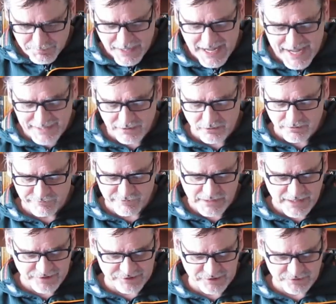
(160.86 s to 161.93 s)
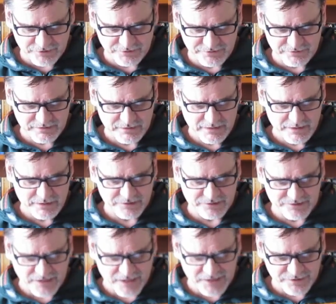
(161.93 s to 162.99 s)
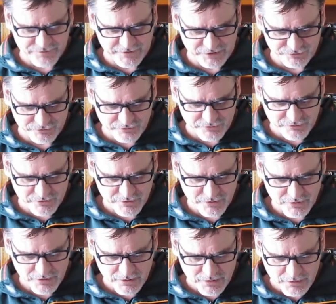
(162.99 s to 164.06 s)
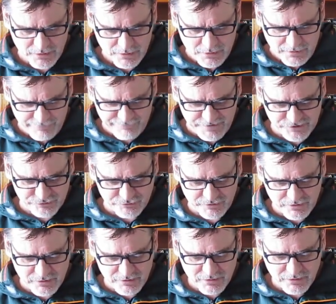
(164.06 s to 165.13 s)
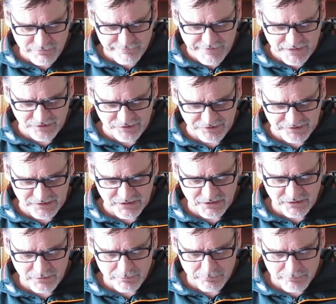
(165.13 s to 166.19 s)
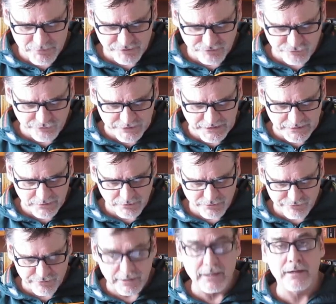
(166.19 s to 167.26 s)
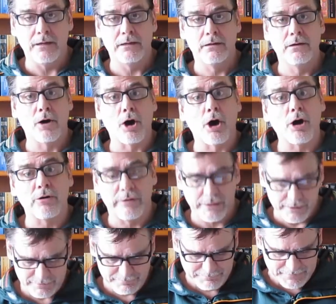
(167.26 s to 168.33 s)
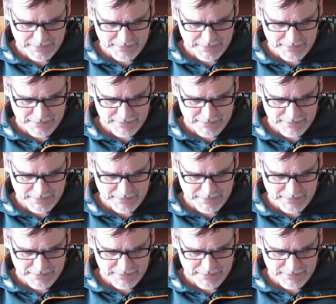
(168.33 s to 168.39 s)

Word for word: bag of classics, science fiction, fiction, fantasy, mystery, thriller, horror,